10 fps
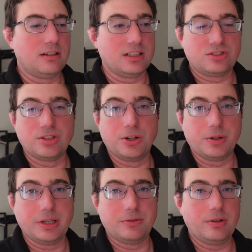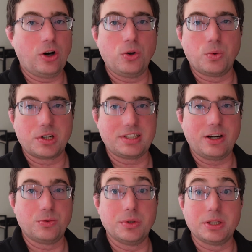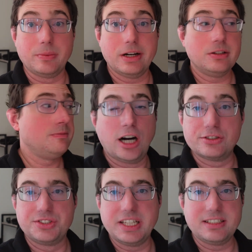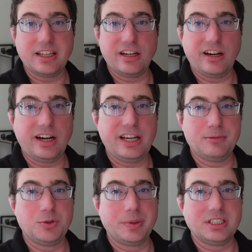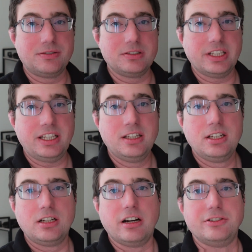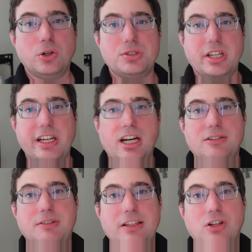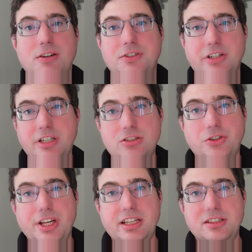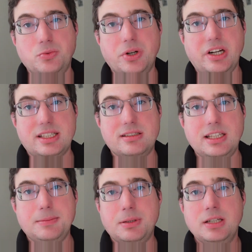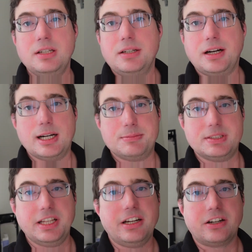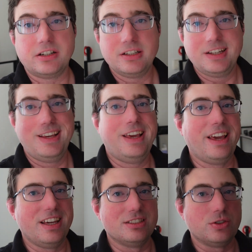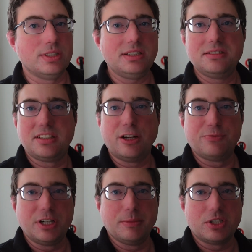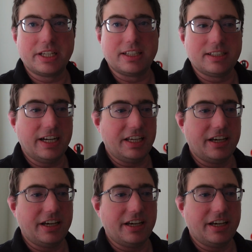so it all worked out really well. Other things that I am doing differently, I noticed I have a loft area, so that is where I sleep up there. And so this is set up very much like a tiny